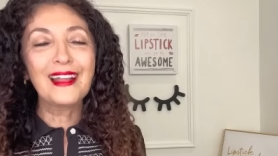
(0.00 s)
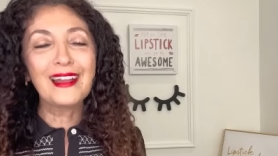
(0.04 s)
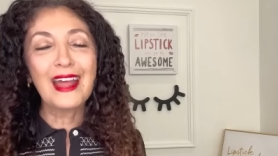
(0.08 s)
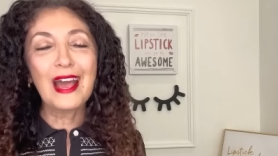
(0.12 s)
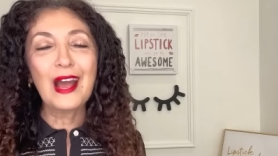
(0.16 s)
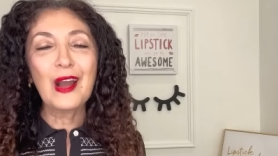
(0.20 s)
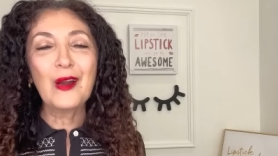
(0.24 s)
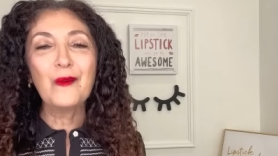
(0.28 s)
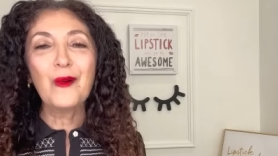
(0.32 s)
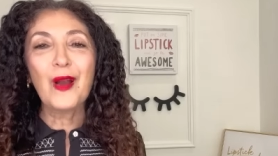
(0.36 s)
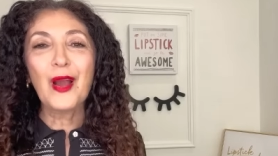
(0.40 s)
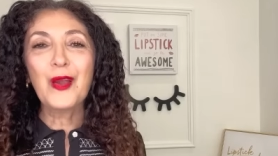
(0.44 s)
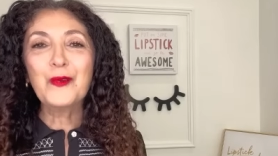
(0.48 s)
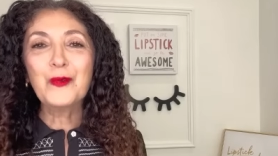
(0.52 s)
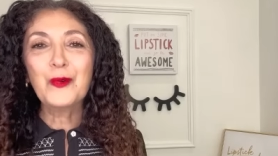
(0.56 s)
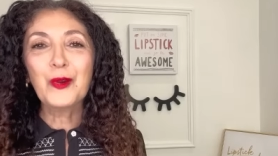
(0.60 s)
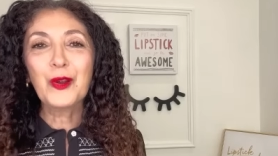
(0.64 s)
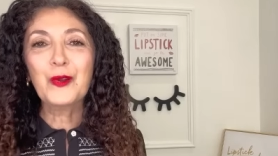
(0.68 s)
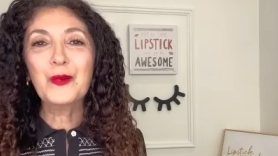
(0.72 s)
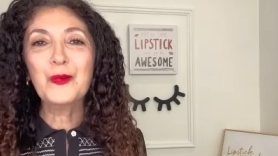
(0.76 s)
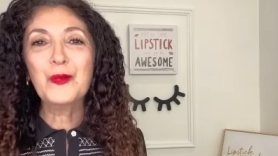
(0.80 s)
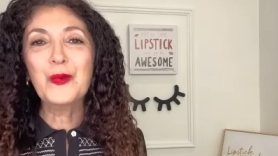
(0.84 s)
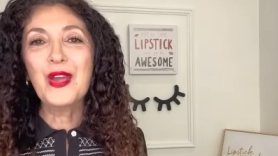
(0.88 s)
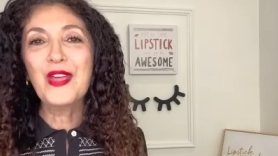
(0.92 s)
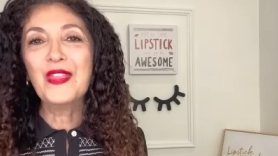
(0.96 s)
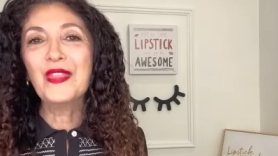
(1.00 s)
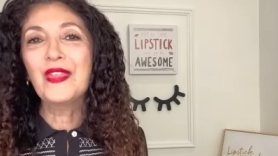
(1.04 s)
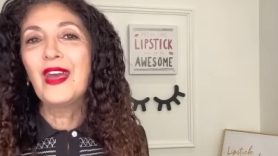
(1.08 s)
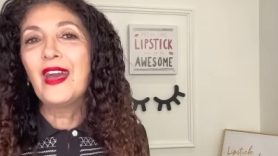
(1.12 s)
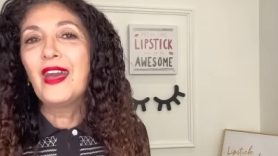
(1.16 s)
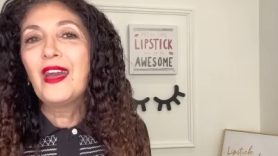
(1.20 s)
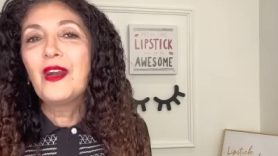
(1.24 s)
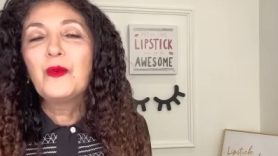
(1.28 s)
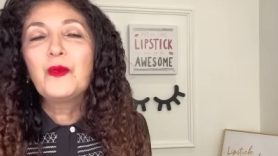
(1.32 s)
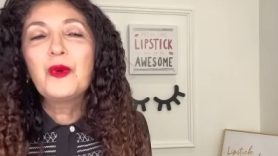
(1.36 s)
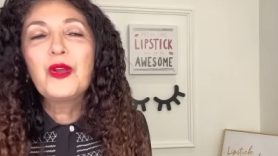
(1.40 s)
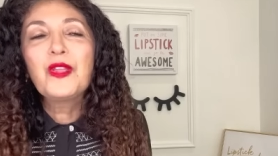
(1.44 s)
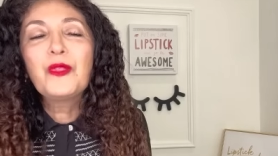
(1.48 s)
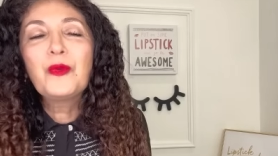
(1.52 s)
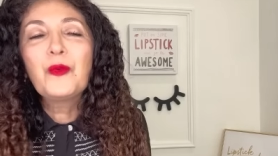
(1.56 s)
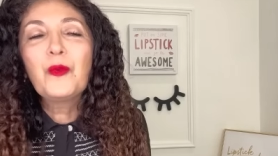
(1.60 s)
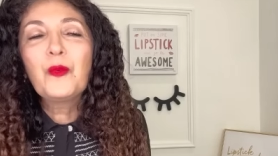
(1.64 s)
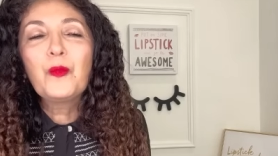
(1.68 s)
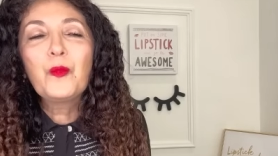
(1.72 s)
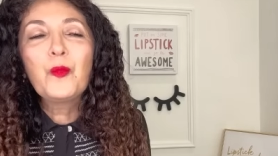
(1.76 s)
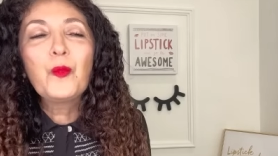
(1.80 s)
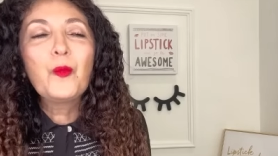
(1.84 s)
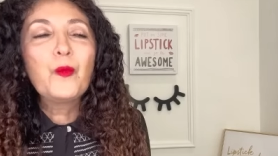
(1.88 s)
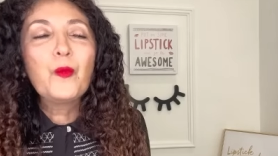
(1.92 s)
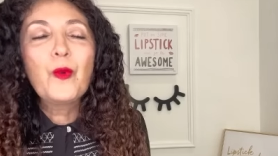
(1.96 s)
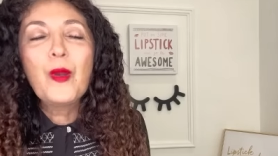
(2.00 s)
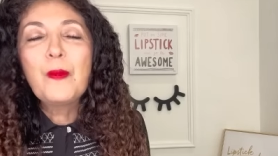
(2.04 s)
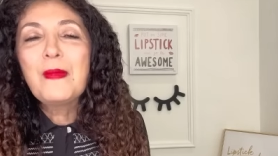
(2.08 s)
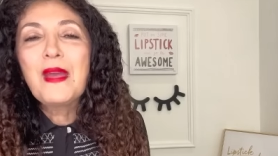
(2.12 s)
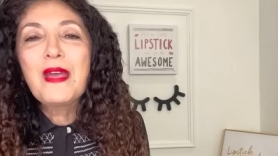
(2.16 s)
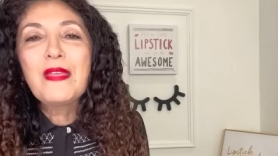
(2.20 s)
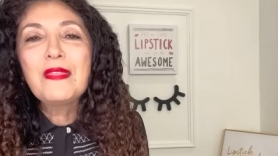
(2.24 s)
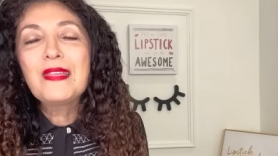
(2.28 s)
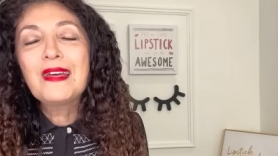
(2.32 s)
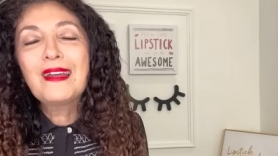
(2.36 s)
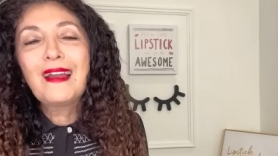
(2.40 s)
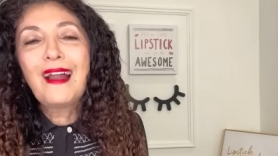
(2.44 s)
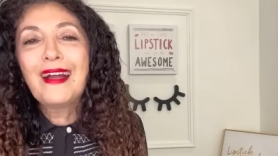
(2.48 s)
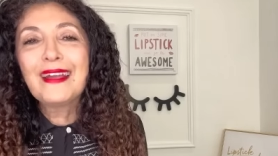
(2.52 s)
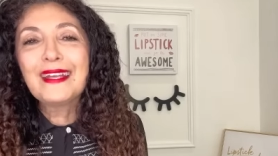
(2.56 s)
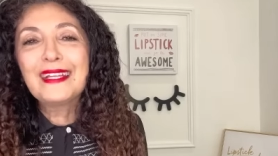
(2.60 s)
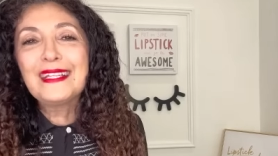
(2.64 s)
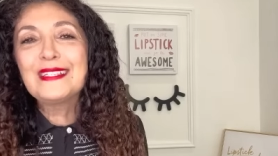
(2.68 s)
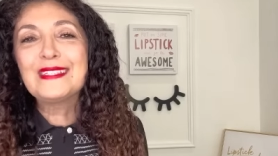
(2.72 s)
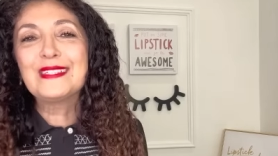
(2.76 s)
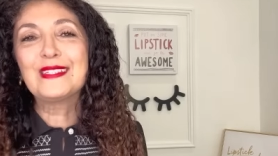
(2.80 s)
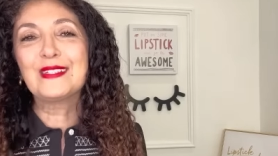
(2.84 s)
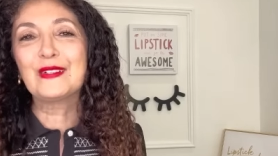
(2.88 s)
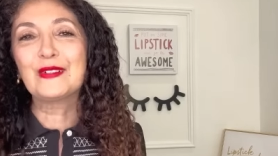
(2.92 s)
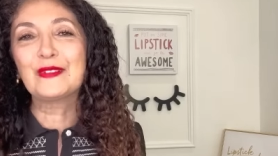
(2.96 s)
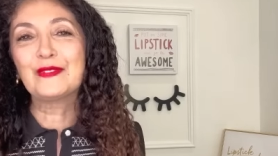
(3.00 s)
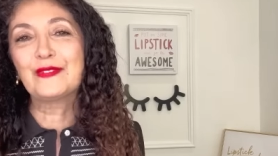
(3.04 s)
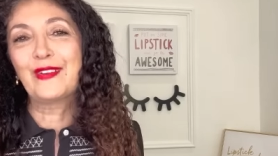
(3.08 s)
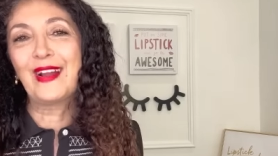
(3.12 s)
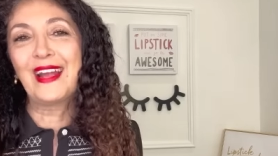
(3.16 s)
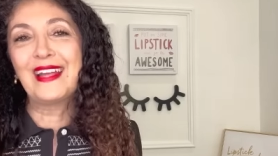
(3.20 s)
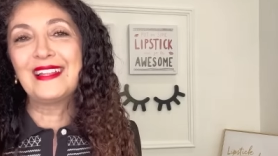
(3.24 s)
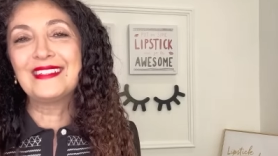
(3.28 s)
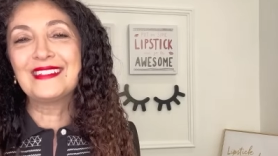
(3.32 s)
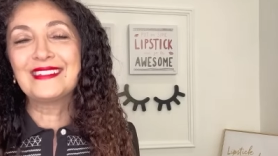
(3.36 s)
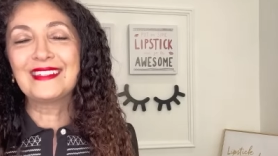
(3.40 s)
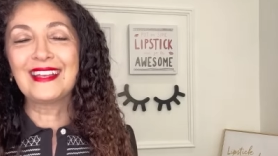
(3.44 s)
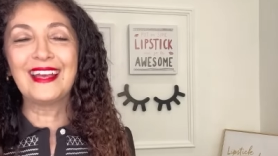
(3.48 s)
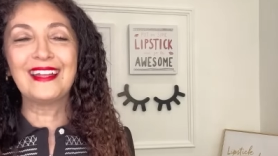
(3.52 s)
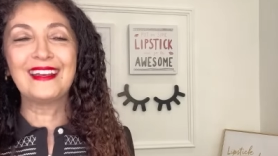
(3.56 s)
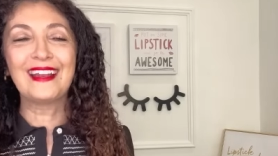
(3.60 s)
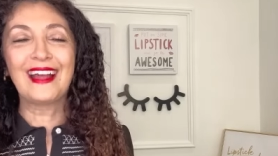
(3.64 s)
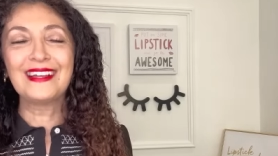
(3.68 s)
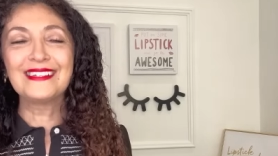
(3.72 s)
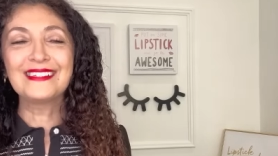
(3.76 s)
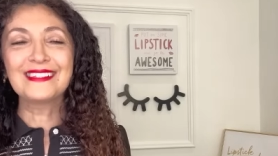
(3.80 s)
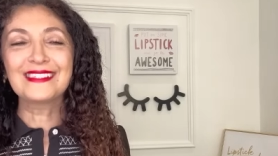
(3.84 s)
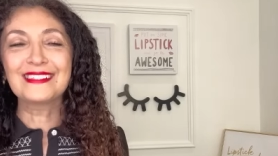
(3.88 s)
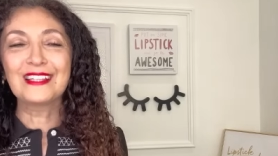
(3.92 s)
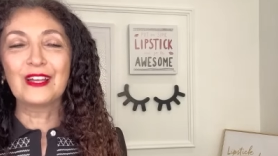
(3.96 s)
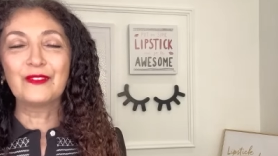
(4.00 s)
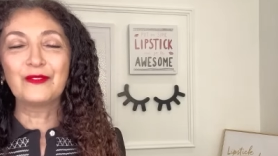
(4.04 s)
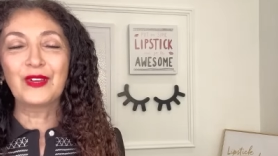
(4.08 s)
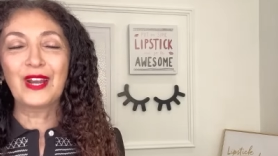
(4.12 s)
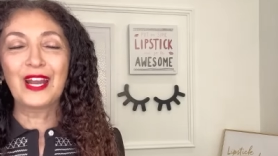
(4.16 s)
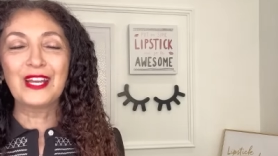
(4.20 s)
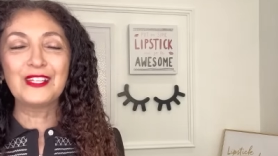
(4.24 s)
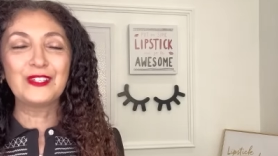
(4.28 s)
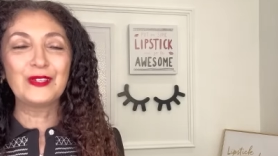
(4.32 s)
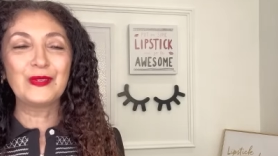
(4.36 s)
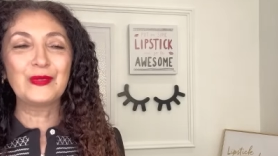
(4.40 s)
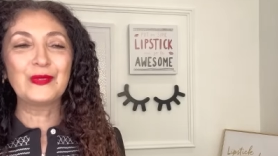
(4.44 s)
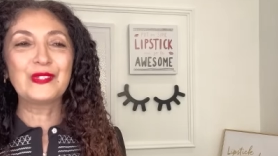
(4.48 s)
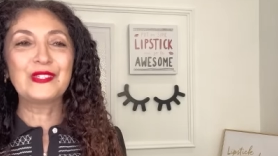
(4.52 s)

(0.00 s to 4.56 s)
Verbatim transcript: and now I work with with women that I consider friends, and I just love what I do.